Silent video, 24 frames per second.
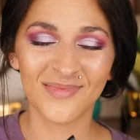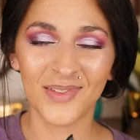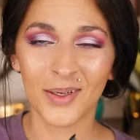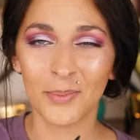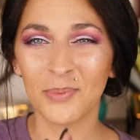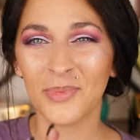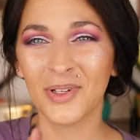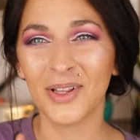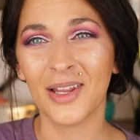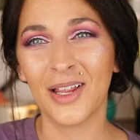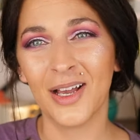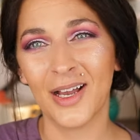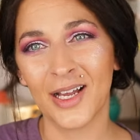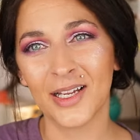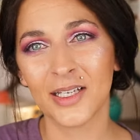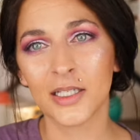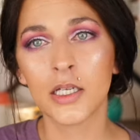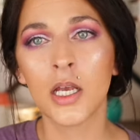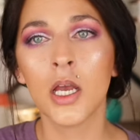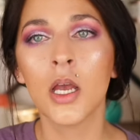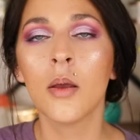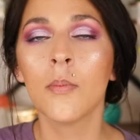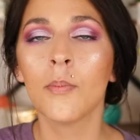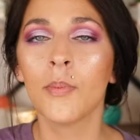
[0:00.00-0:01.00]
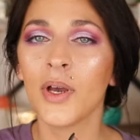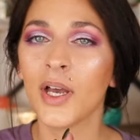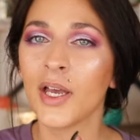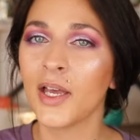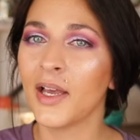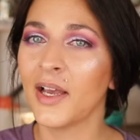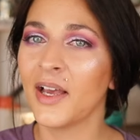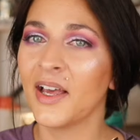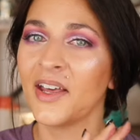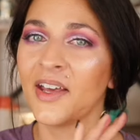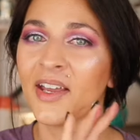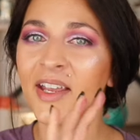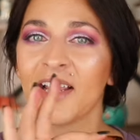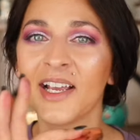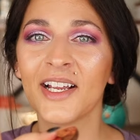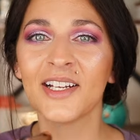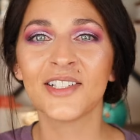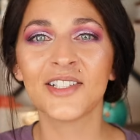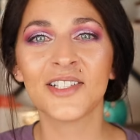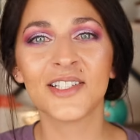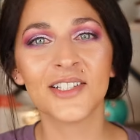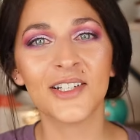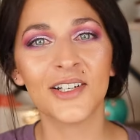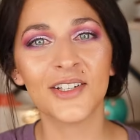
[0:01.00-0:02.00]
I'm a lot. But like, I
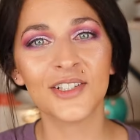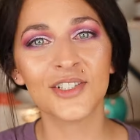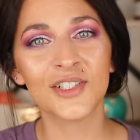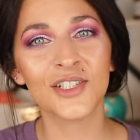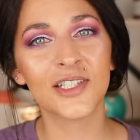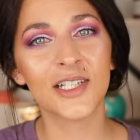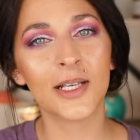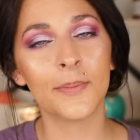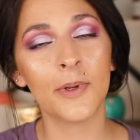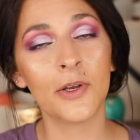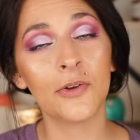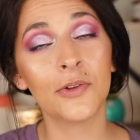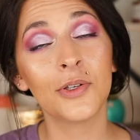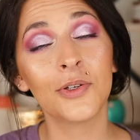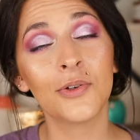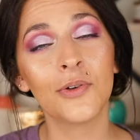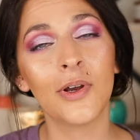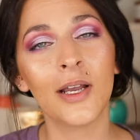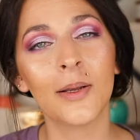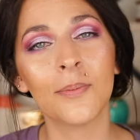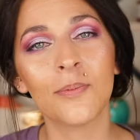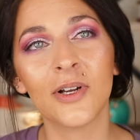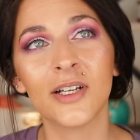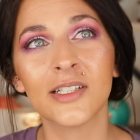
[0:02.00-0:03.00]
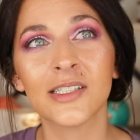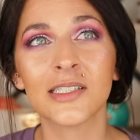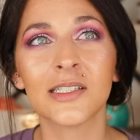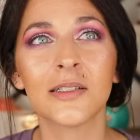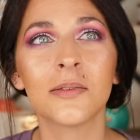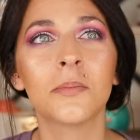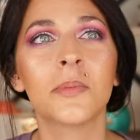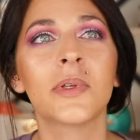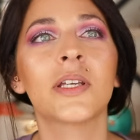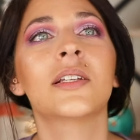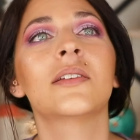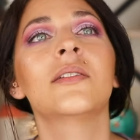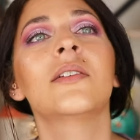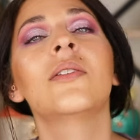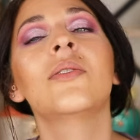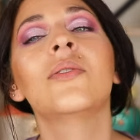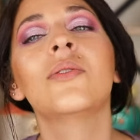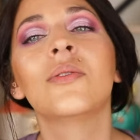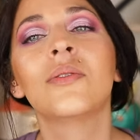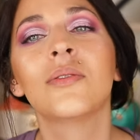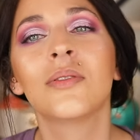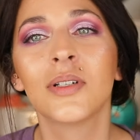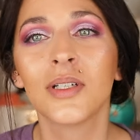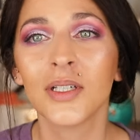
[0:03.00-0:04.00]
just saw that she's coming out with a new eye product and I'm like, no,
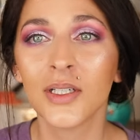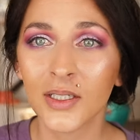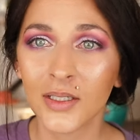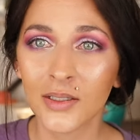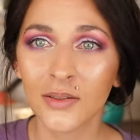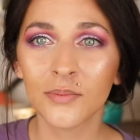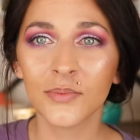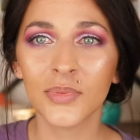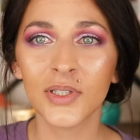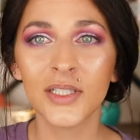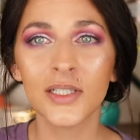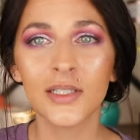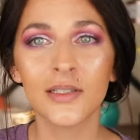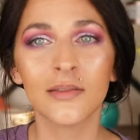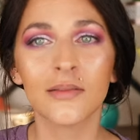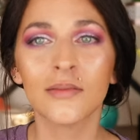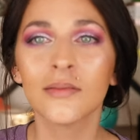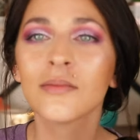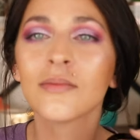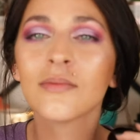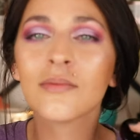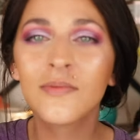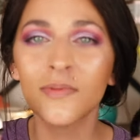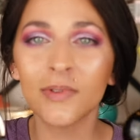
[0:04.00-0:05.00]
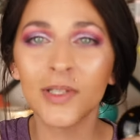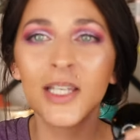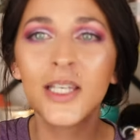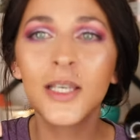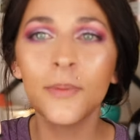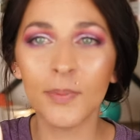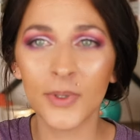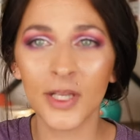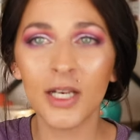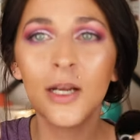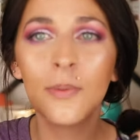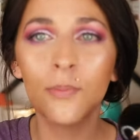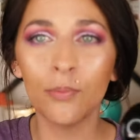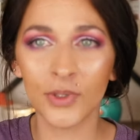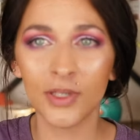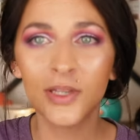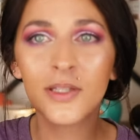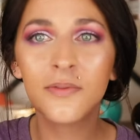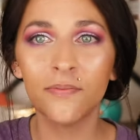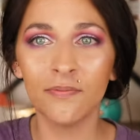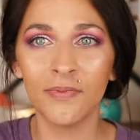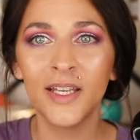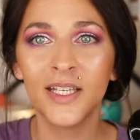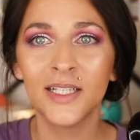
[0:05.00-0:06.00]
please keep it up with
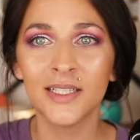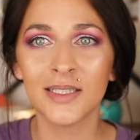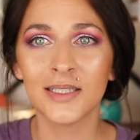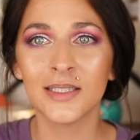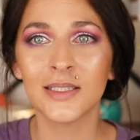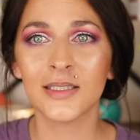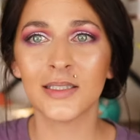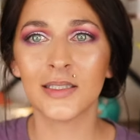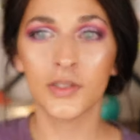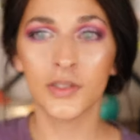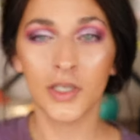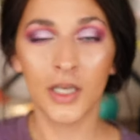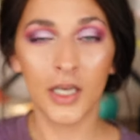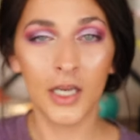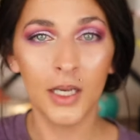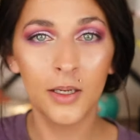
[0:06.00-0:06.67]
the face.